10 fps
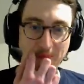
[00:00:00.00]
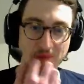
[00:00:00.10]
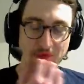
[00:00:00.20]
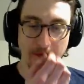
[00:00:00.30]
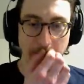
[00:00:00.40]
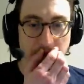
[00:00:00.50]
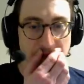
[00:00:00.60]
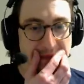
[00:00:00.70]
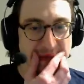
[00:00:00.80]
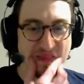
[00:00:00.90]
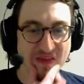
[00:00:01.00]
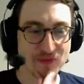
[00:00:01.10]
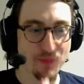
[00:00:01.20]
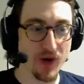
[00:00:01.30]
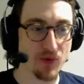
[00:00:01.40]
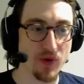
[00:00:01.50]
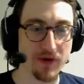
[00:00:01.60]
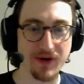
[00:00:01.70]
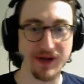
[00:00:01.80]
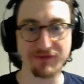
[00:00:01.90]
So at this point, I'm
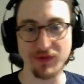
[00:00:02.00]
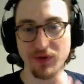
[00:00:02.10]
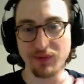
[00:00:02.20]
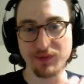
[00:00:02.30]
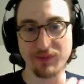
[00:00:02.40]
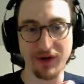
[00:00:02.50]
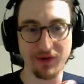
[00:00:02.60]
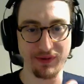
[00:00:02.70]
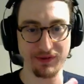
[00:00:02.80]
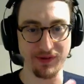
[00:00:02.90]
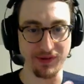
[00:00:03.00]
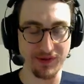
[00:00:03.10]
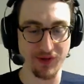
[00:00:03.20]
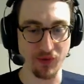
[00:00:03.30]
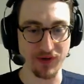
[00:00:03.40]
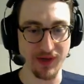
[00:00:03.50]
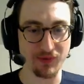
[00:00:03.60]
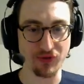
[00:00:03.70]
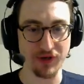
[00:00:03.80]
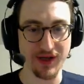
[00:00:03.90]
wondering if it wouldn't be better with a more
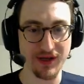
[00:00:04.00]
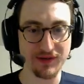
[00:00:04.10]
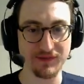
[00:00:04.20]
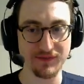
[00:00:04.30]
damage-oriented